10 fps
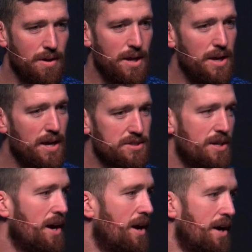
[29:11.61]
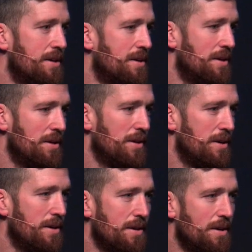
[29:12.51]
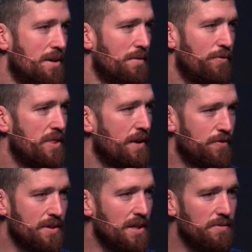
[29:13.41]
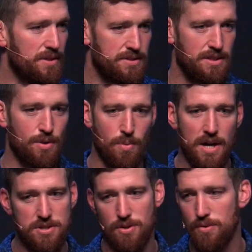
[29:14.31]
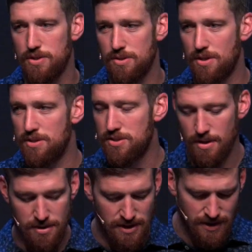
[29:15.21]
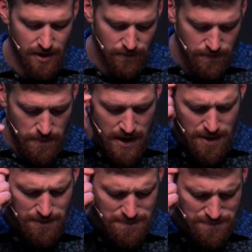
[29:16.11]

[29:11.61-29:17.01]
and asked God for that forgiveness and the righteousness only his son can give? Now,